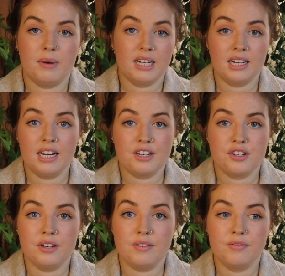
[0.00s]
my
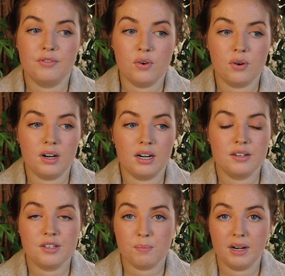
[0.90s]
collection for
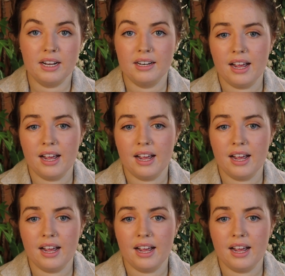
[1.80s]
spring.